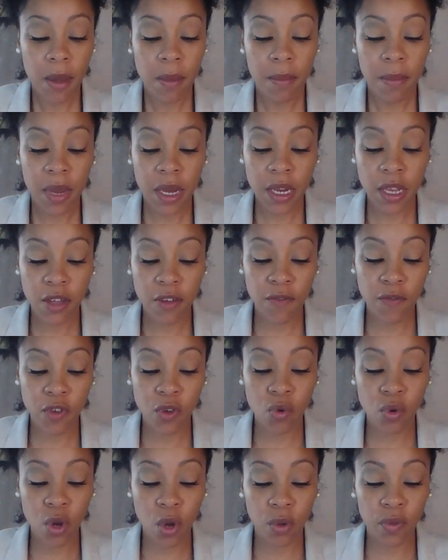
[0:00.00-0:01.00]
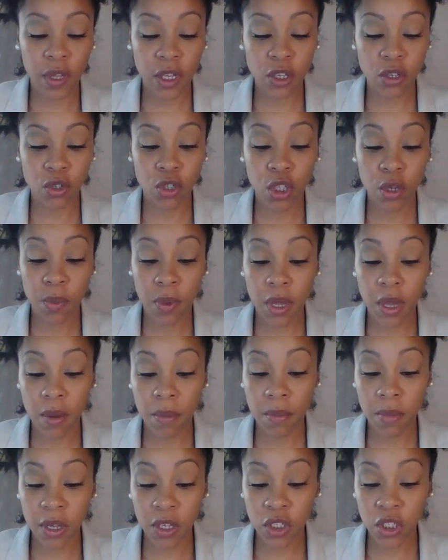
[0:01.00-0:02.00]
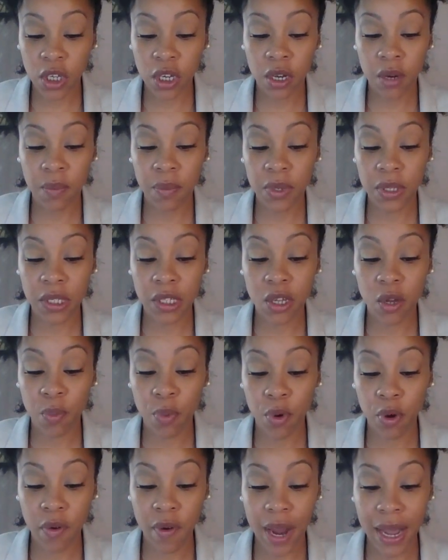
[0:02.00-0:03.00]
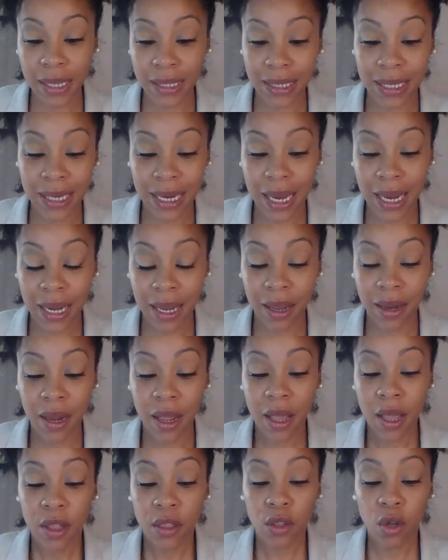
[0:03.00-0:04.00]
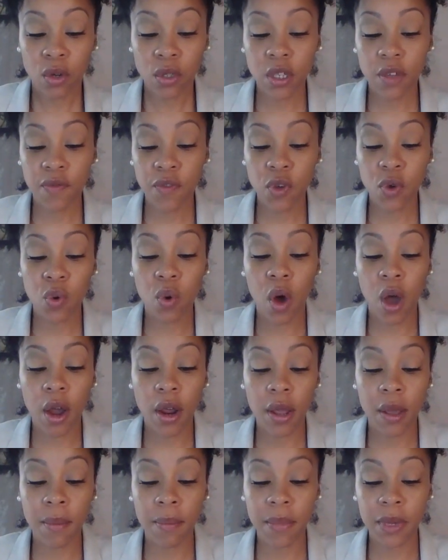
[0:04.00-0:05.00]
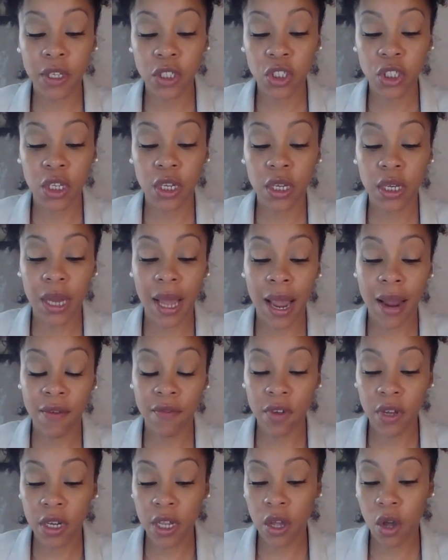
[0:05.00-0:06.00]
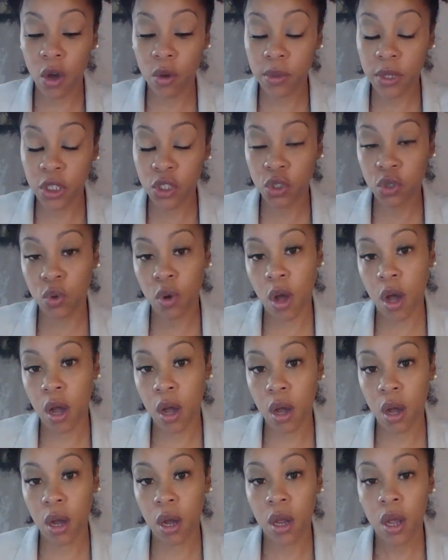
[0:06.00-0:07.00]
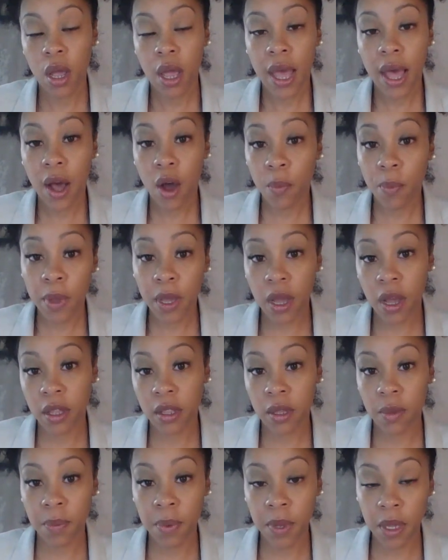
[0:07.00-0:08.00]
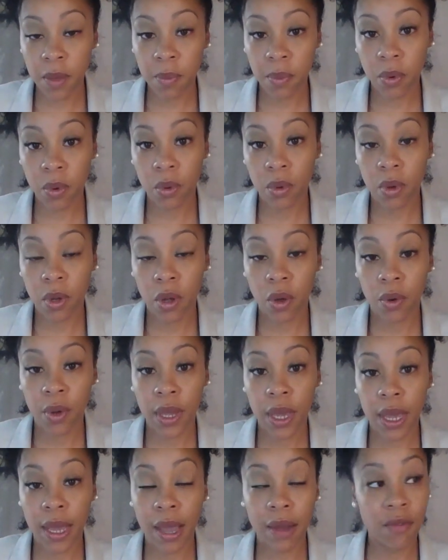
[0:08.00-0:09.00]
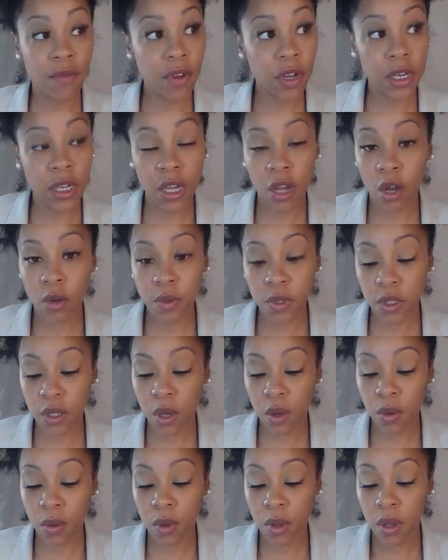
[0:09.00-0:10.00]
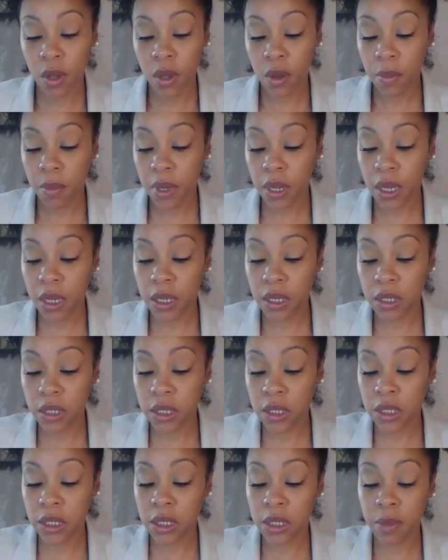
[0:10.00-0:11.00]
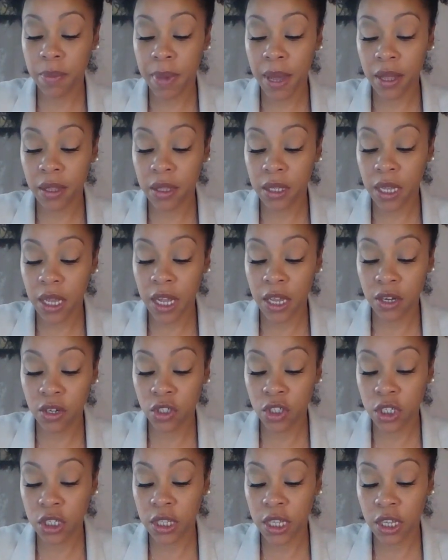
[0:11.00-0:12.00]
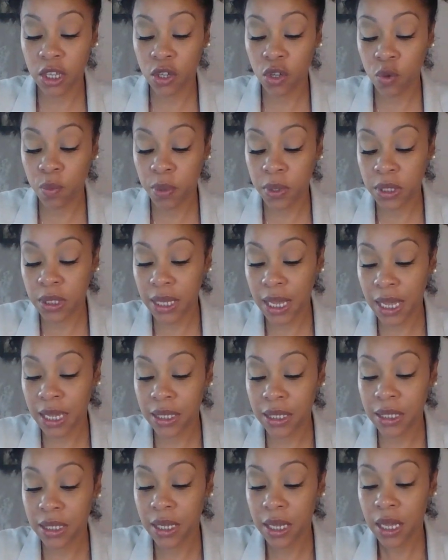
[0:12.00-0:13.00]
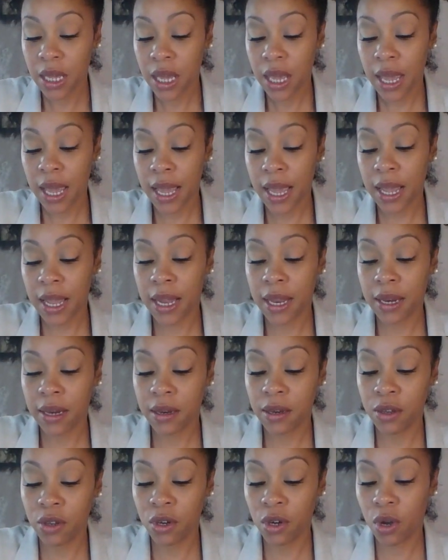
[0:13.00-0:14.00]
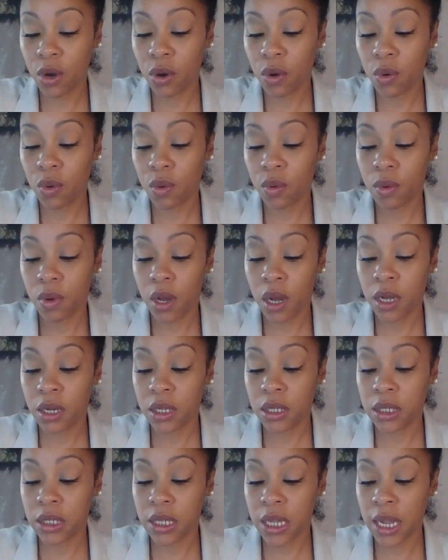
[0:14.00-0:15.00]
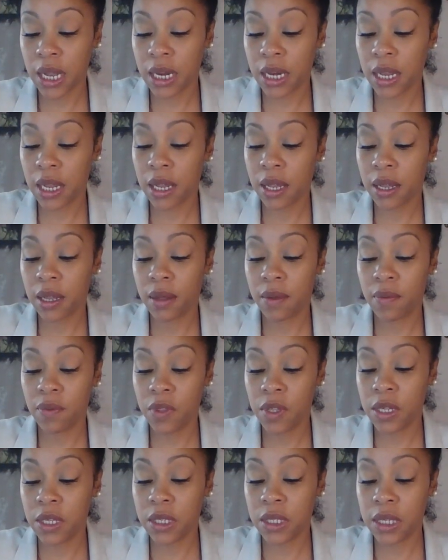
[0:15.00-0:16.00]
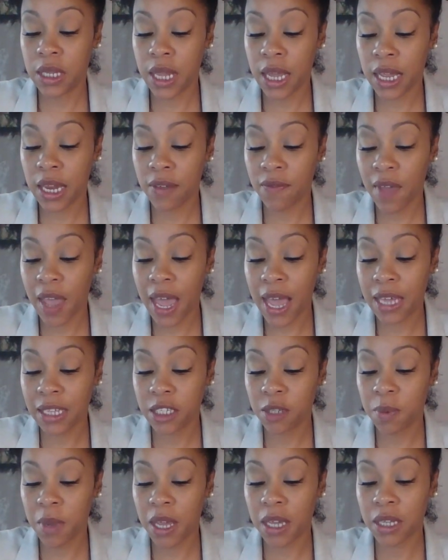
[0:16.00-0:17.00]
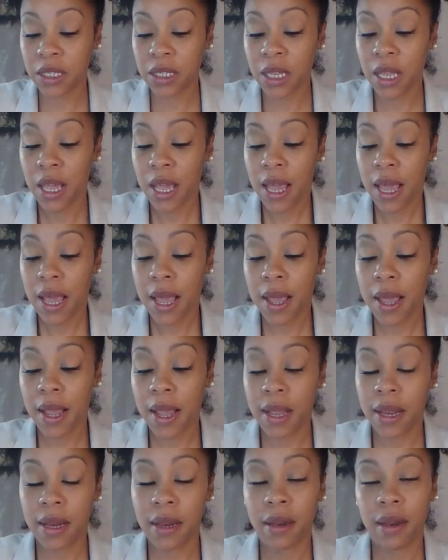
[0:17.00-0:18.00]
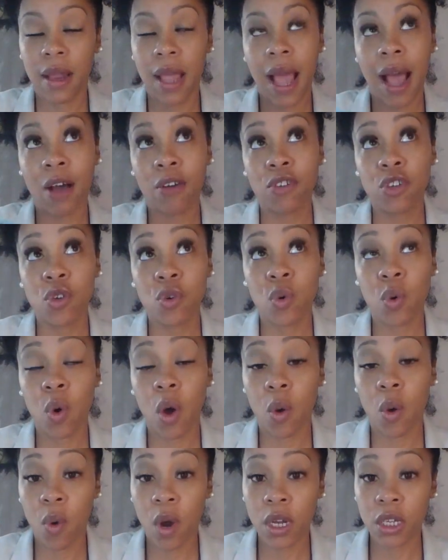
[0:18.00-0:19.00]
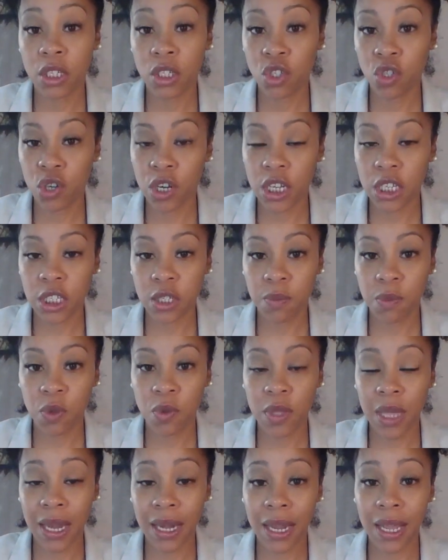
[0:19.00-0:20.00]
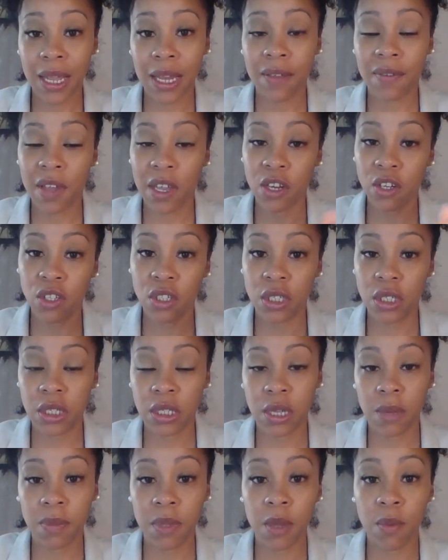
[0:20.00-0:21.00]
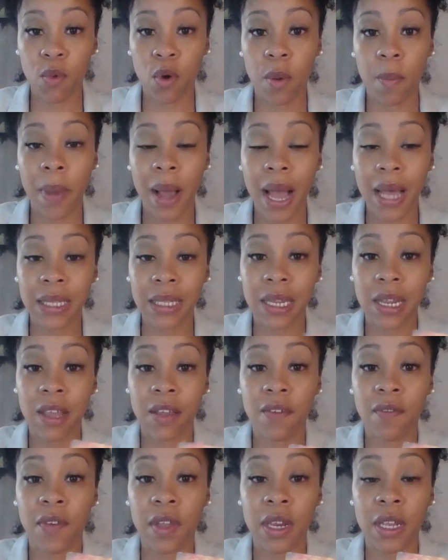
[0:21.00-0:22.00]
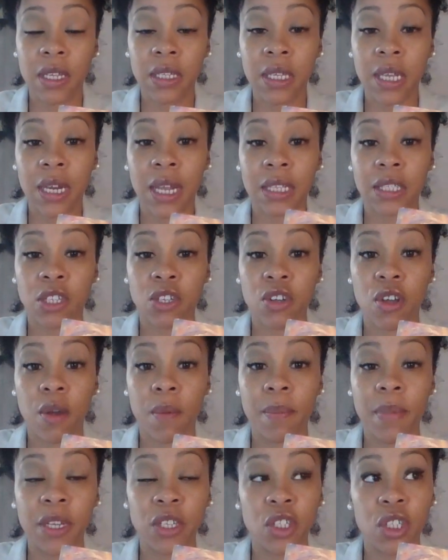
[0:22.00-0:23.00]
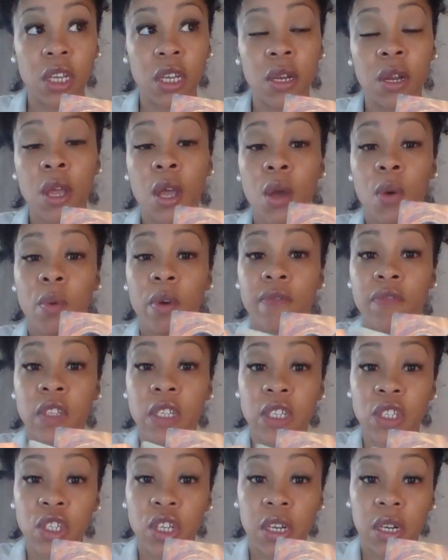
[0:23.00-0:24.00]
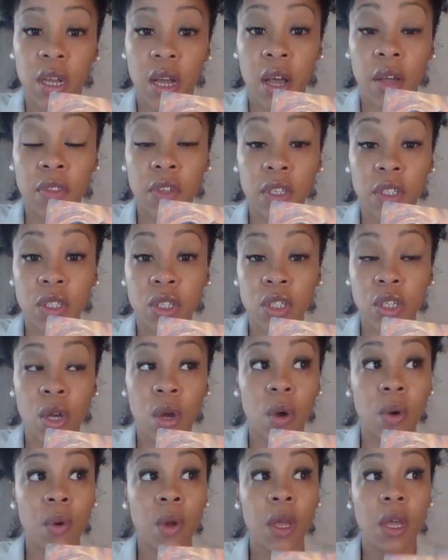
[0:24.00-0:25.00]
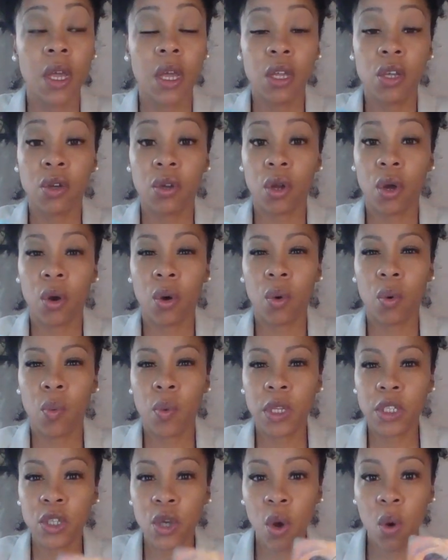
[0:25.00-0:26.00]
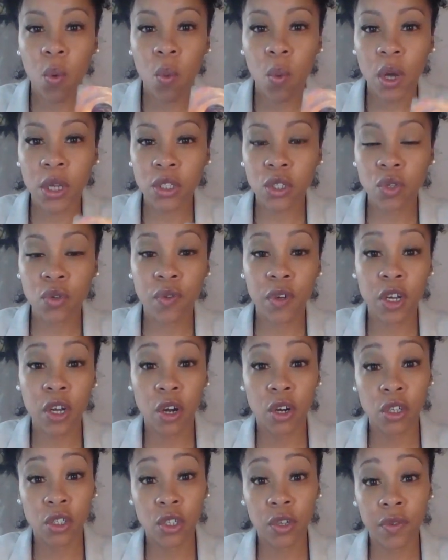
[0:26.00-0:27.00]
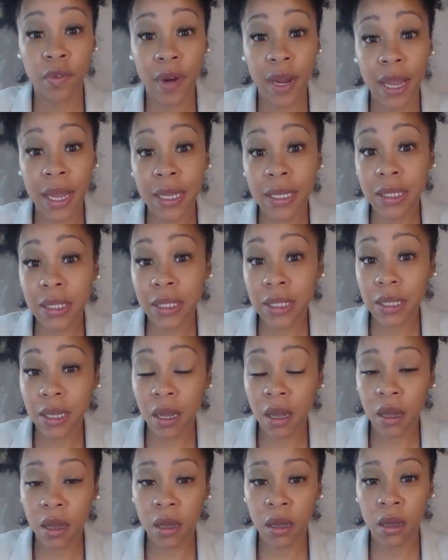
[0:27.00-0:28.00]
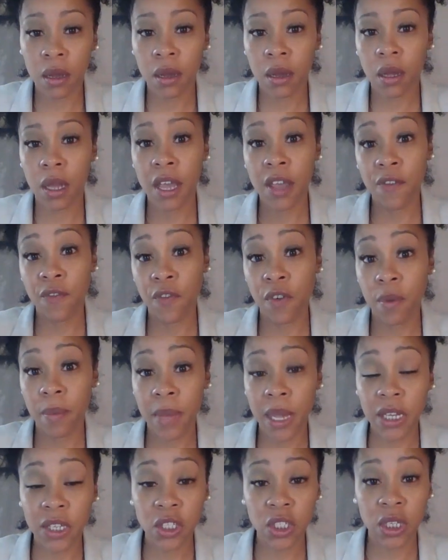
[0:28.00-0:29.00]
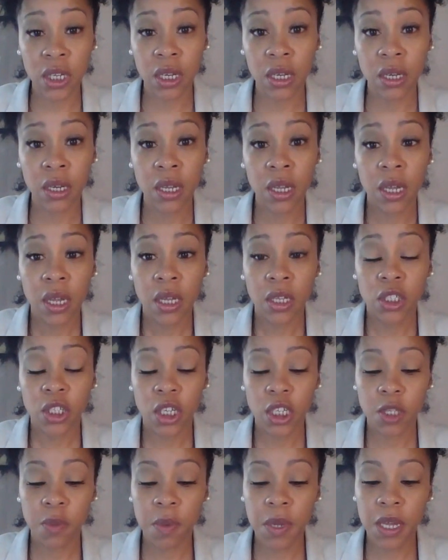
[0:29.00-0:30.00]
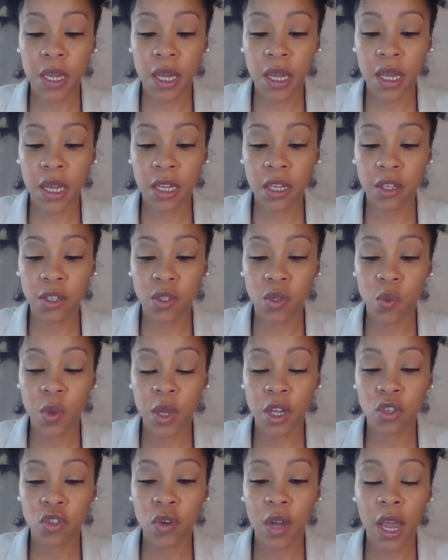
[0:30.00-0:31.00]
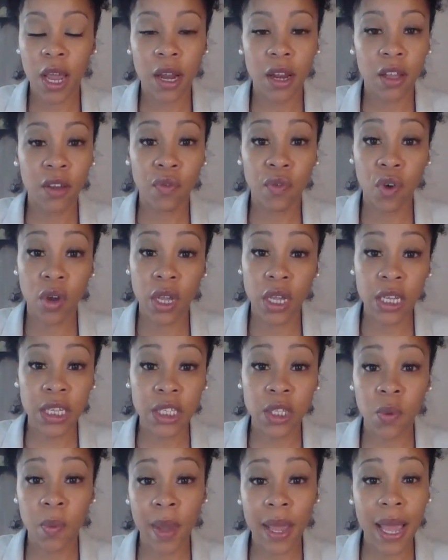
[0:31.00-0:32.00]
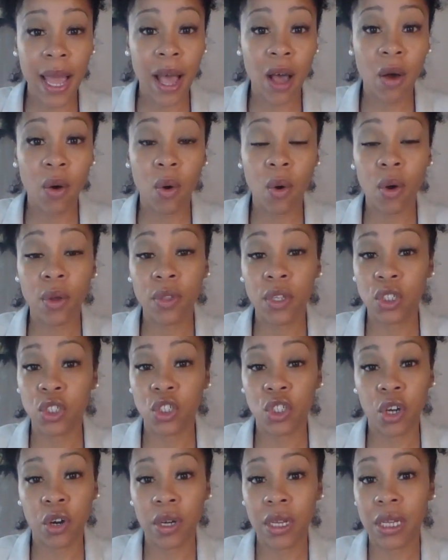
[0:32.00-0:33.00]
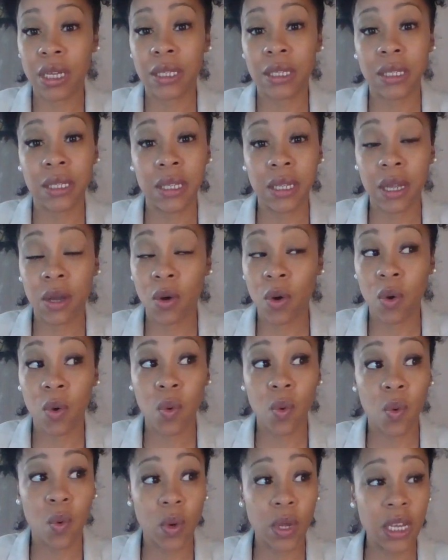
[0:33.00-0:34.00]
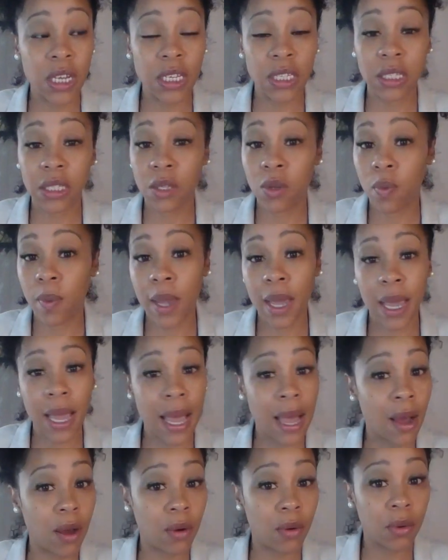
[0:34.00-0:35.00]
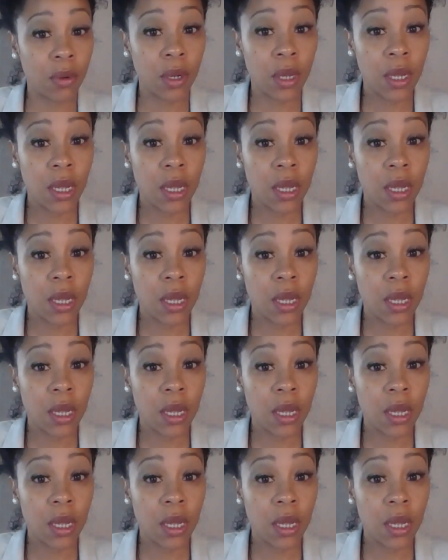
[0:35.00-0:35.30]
Many of you know that you should be in mission, but still procrastinating. Those of you who are in mission, I really hope that you are helping other people, okay? I really hope so, because this is about the energy that you possess and, you know, understanding these negative aspects and how you are wanting to transmute that negative energy to something more positive. It is connected to your mission with teaching others. So, you know, we don't want to regurgitate information just because we are trying to look for an easy way out on this journey. It's no easy way out.